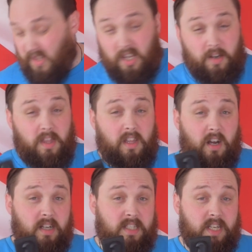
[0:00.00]
The only thing that
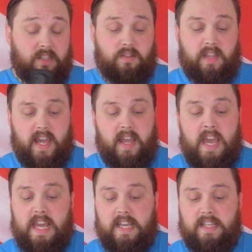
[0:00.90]
I'd change on that
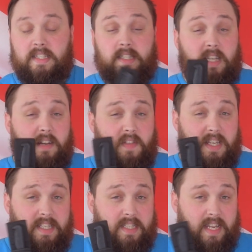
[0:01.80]
is, instead of
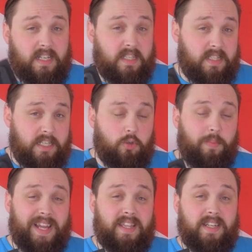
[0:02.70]
the stainless steel
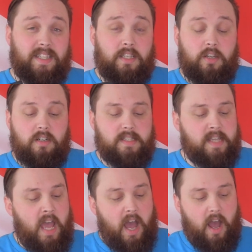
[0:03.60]
blade that it's got,
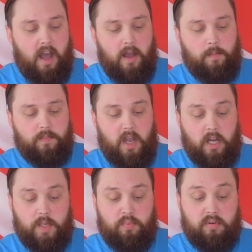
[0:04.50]

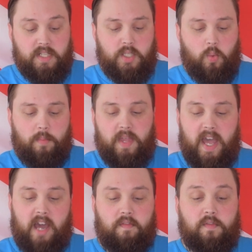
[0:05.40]
I'd probably swap that
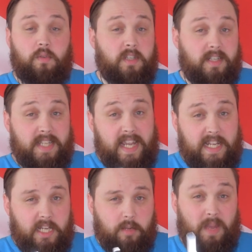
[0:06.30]
out for
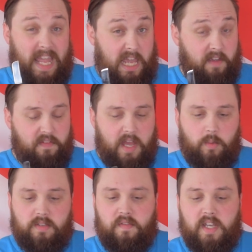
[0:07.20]
titanium if that
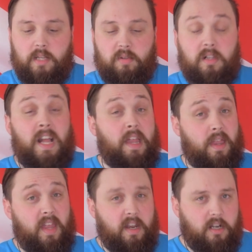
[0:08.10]
was available.
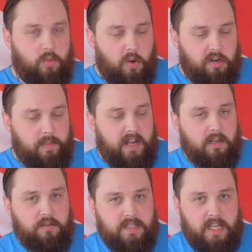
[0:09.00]
Then I'd worry about
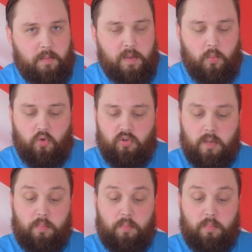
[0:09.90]
losing it a bit more.